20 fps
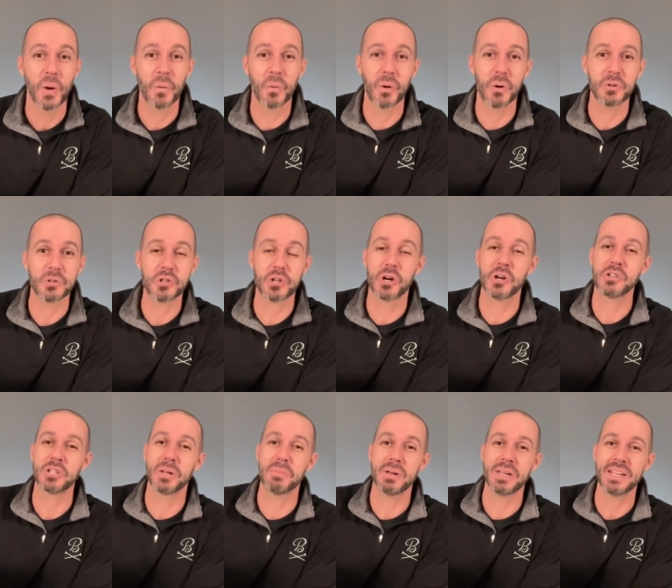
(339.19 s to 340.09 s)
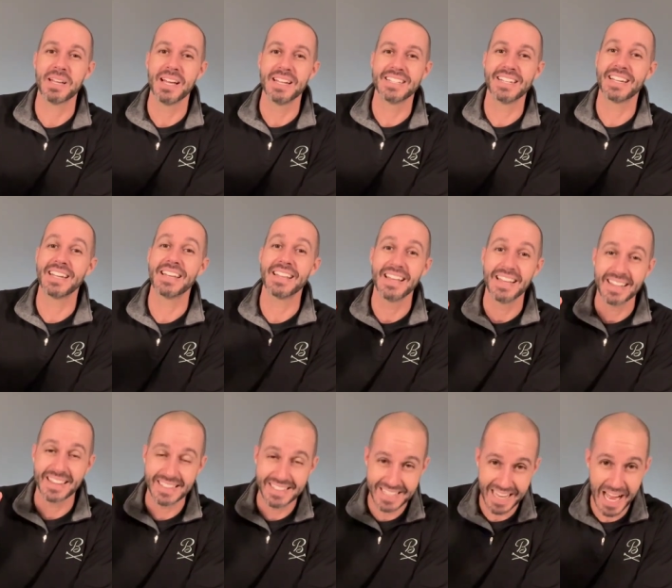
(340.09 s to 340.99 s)
Well, church, let me tell you
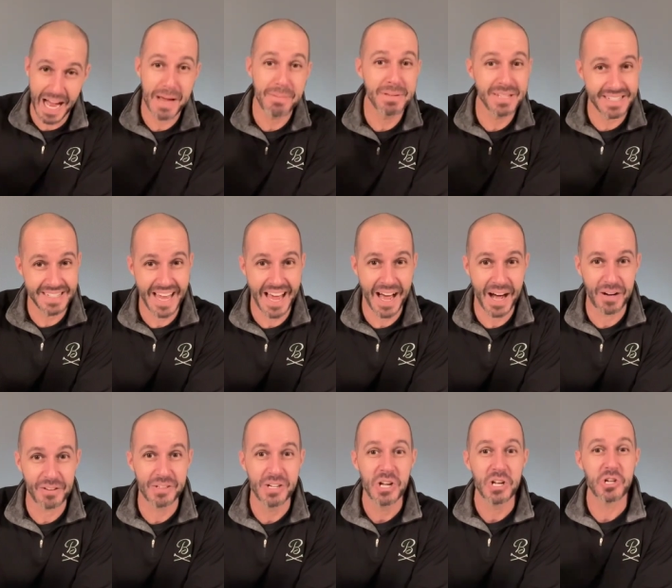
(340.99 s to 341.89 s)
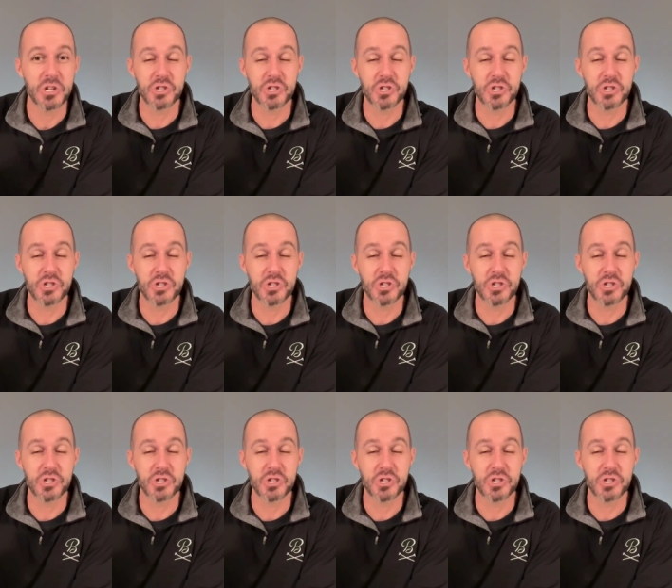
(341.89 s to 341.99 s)
the time is now.